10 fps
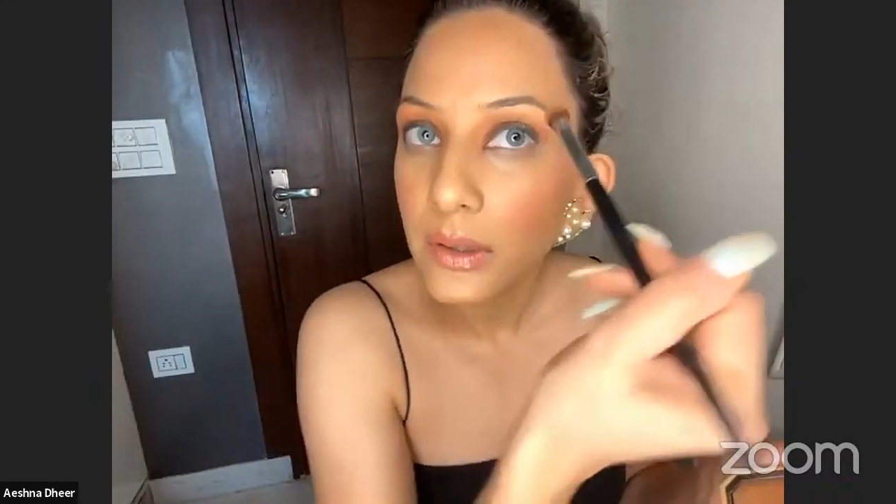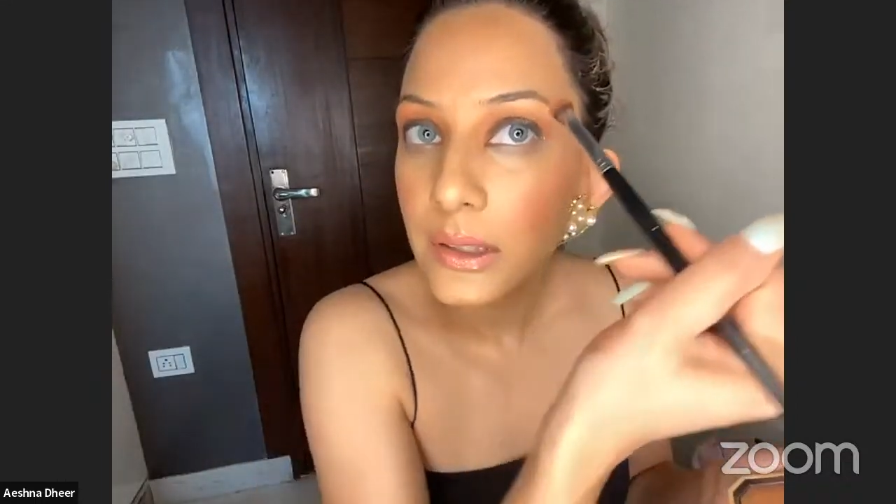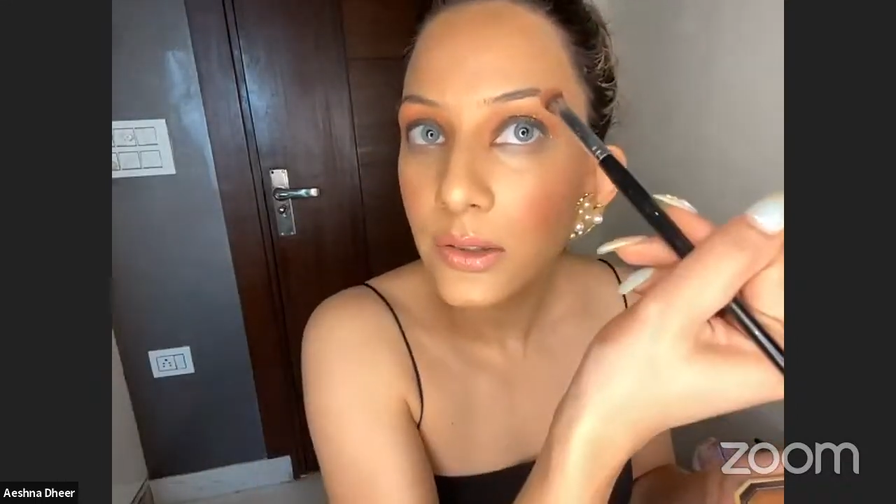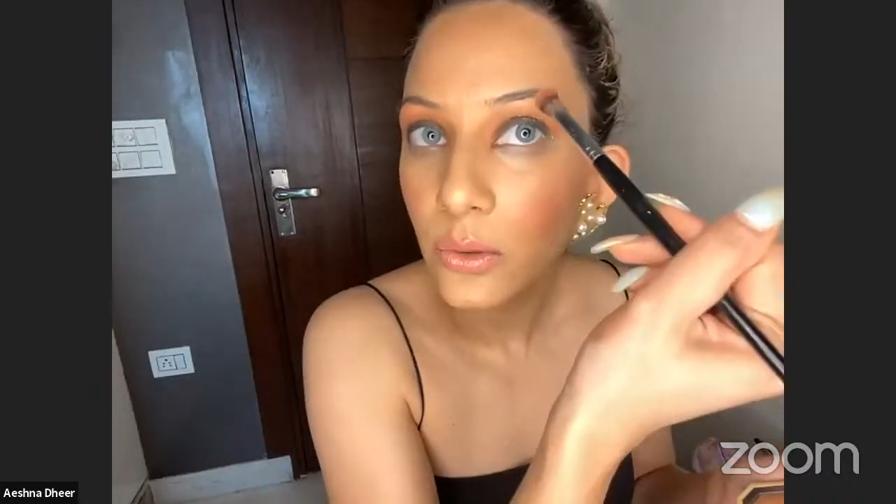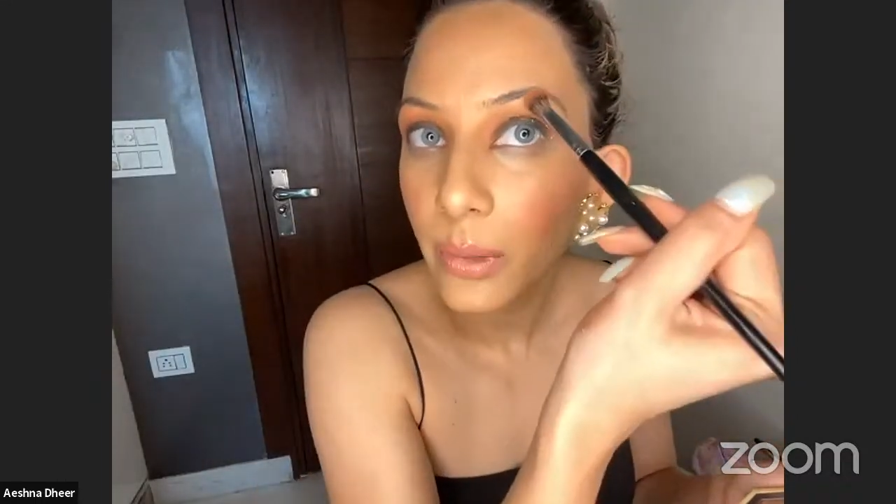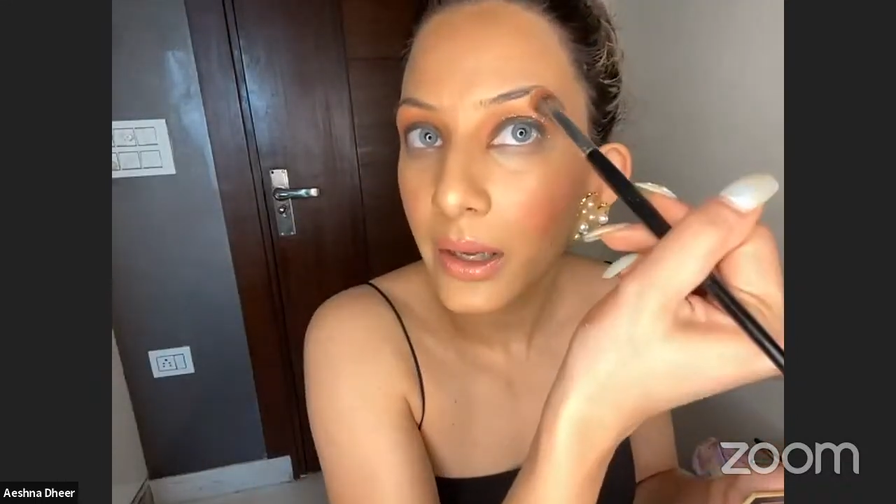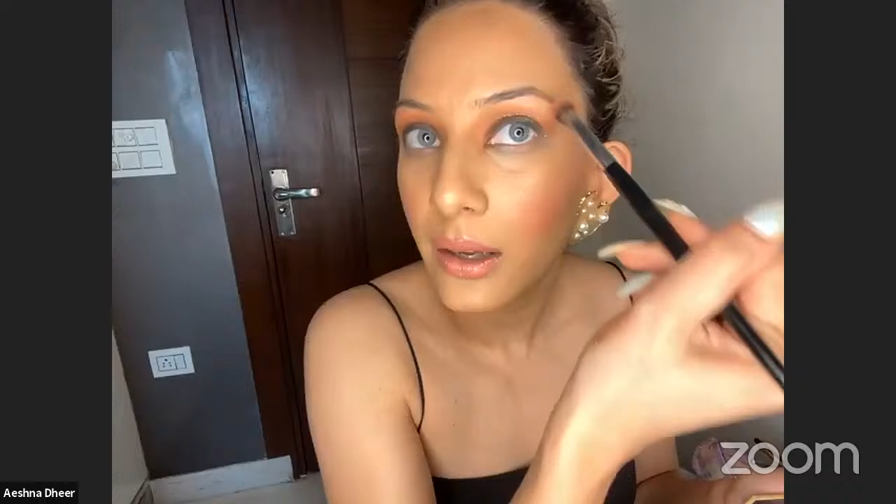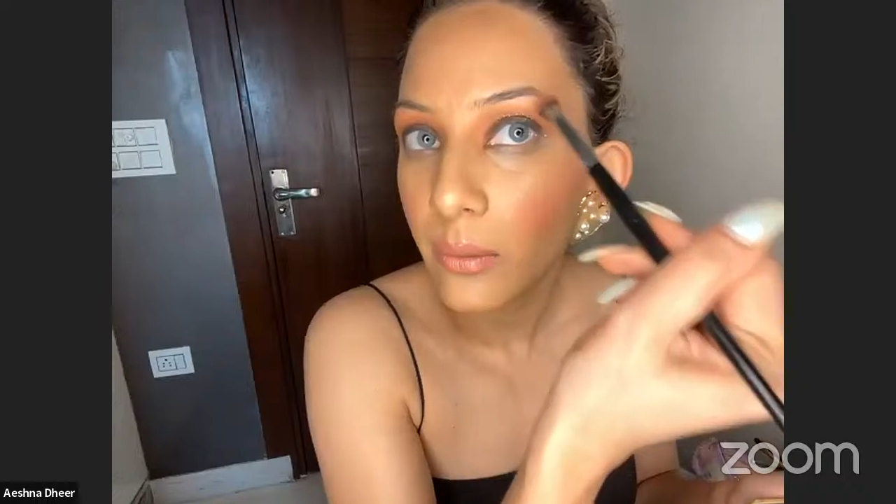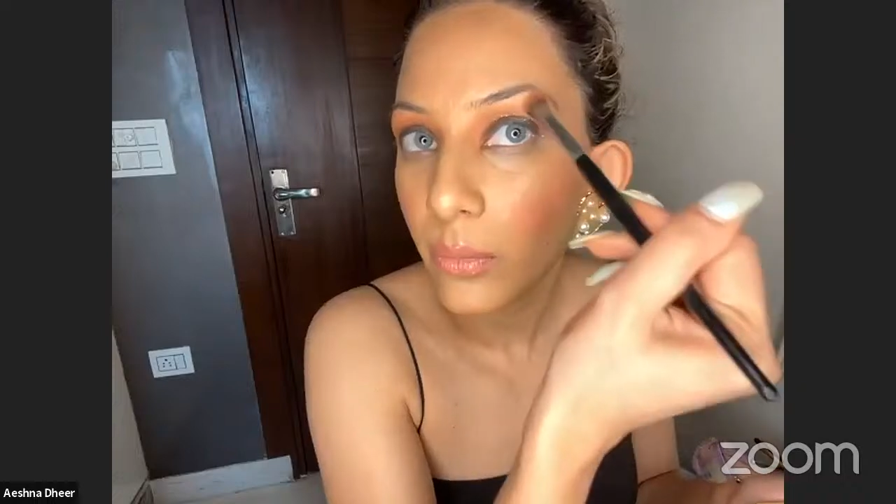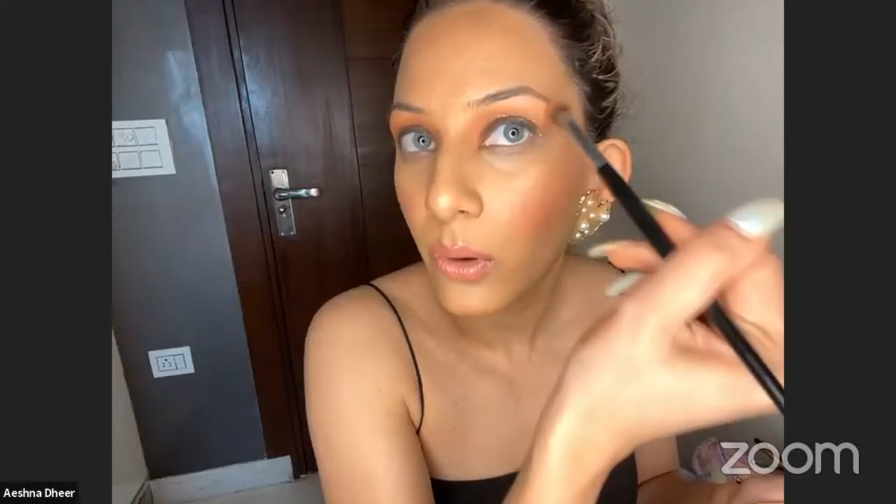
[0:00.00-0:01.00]
Just to
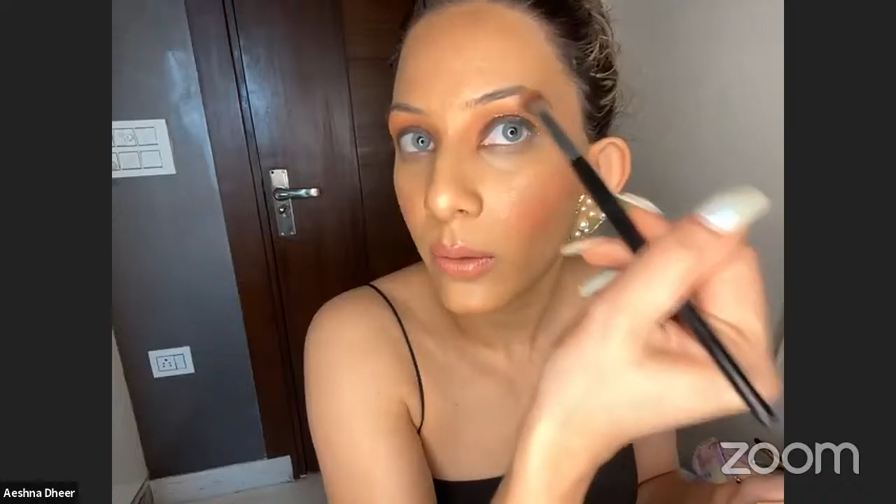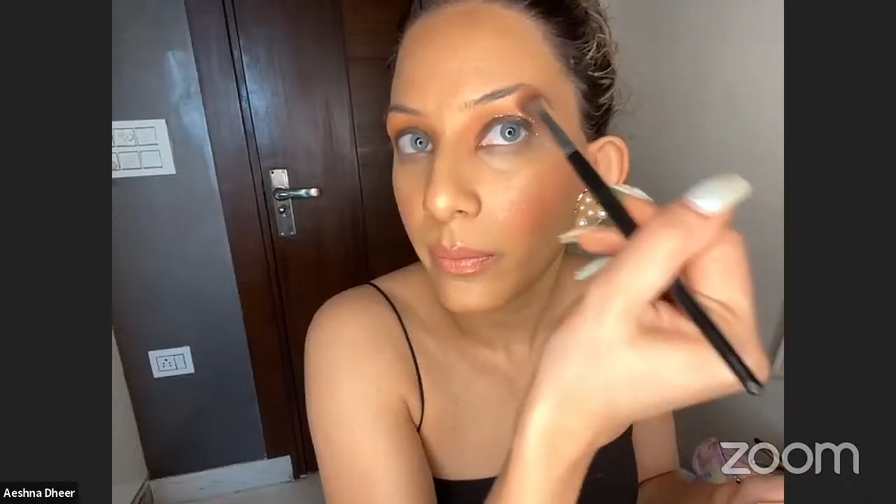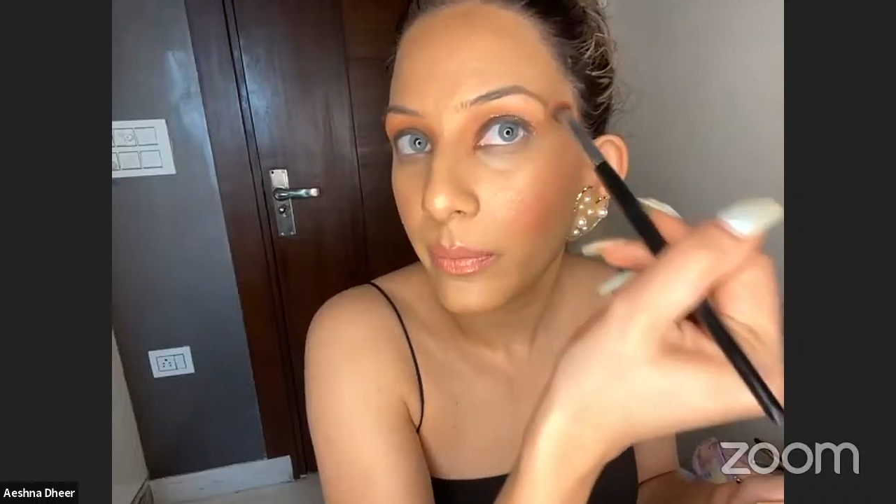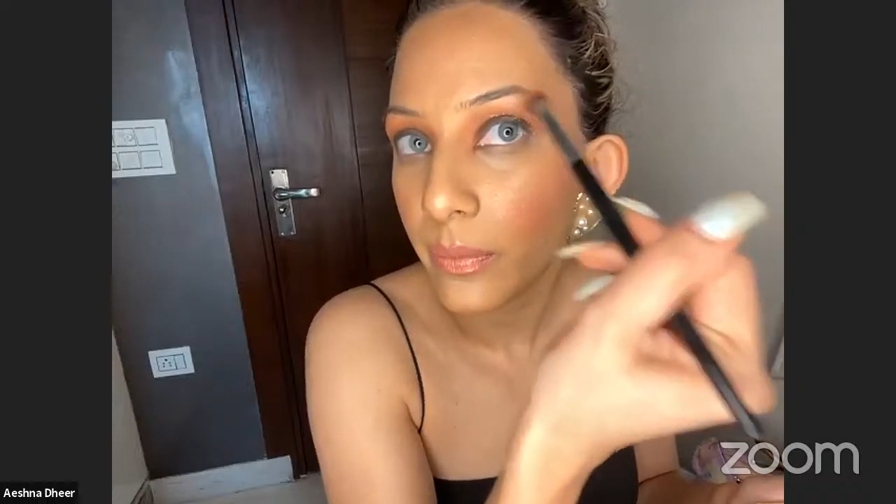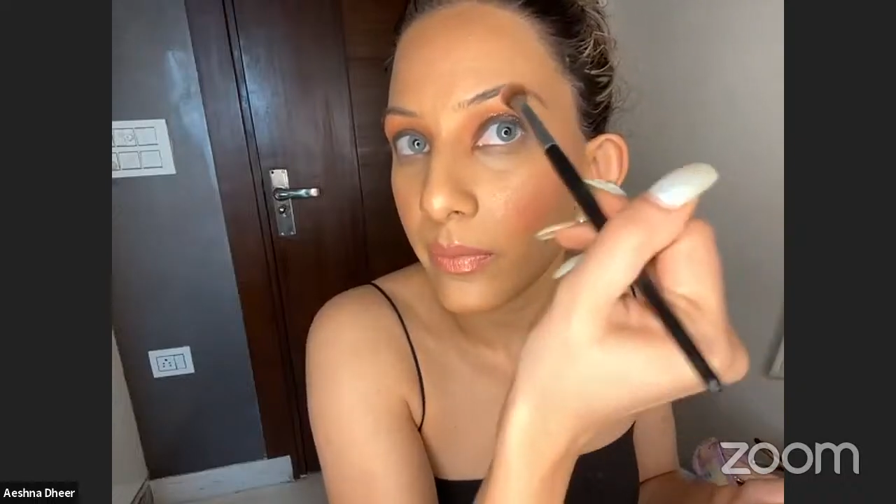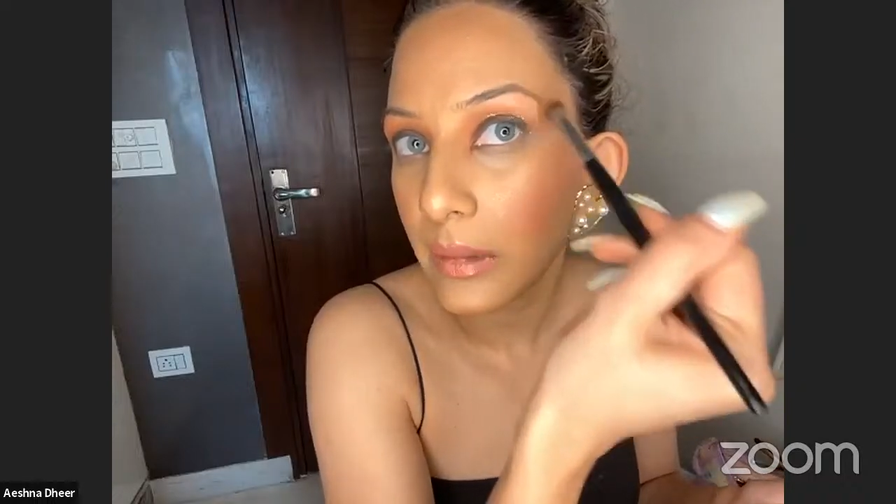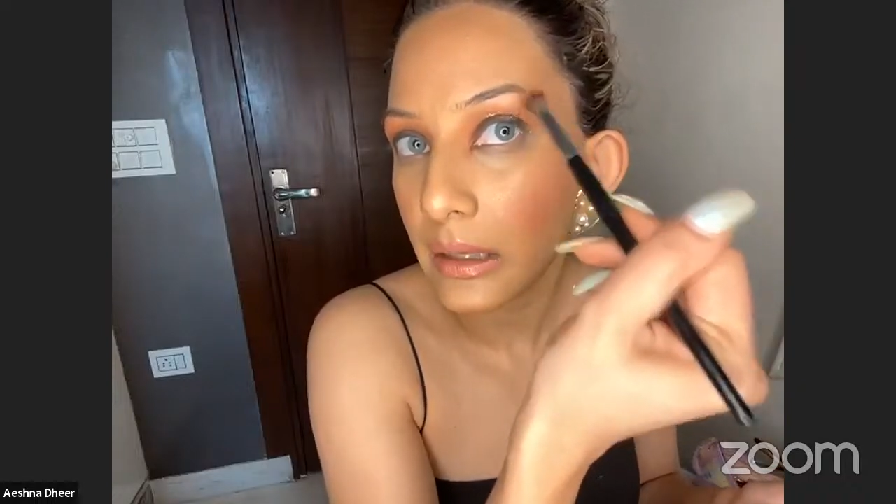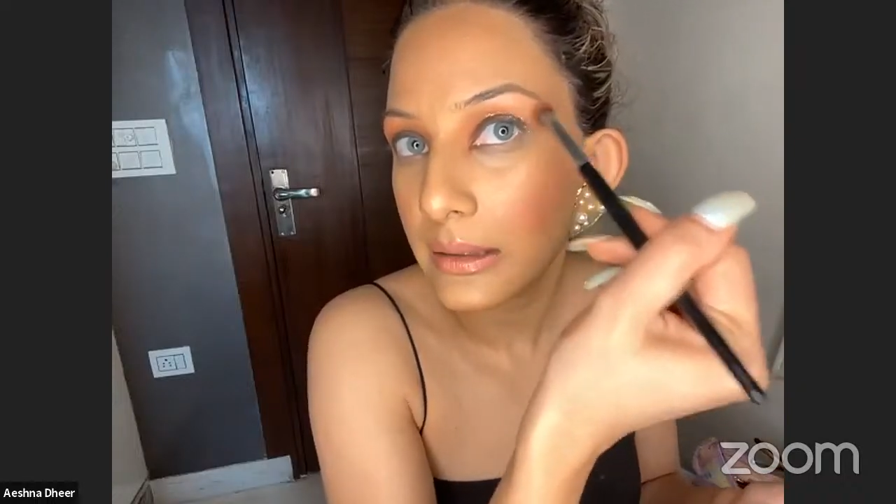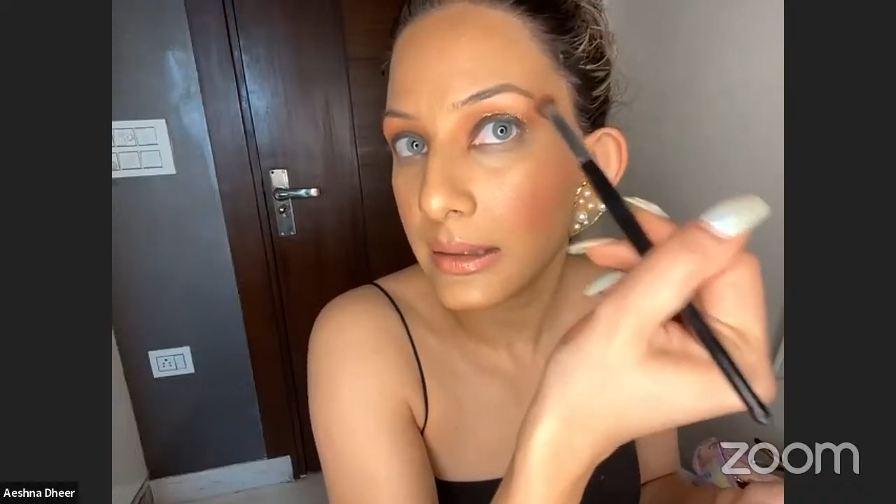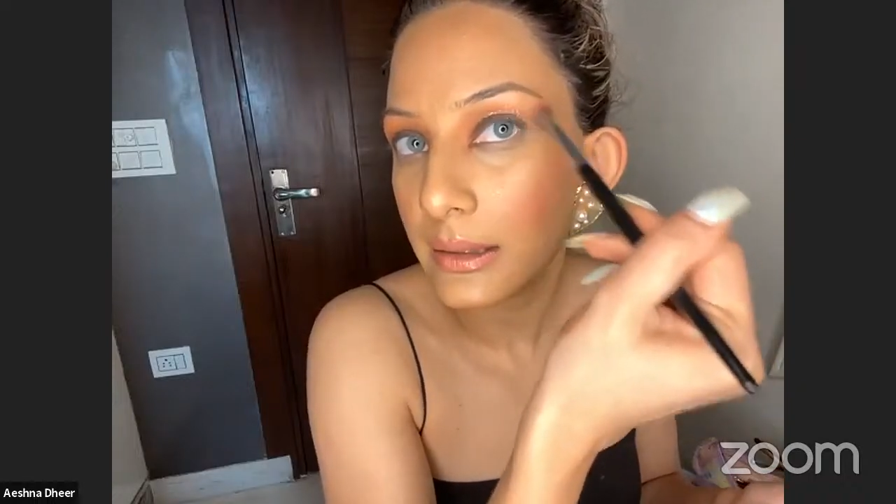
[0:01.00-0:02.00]
make it pop.
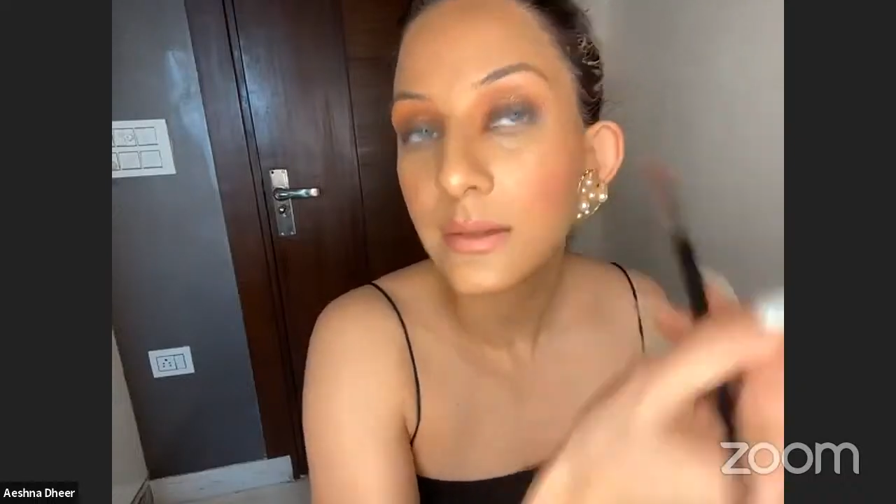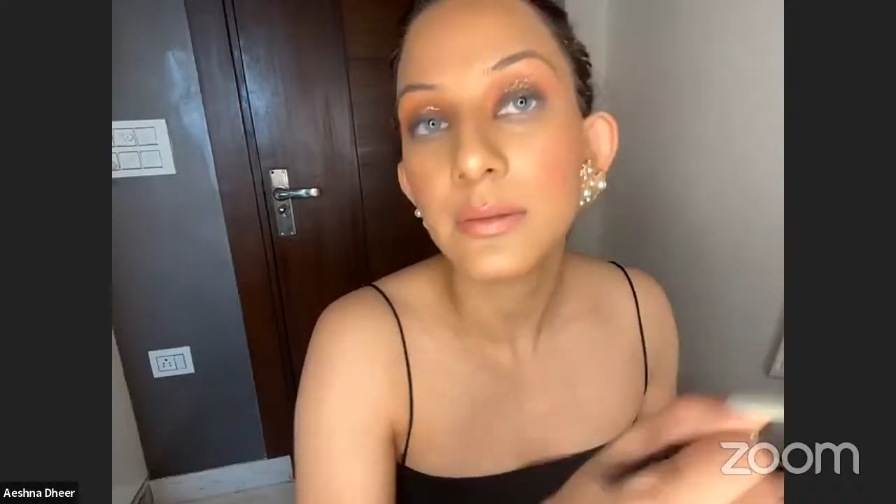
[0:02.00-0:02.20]
That's it.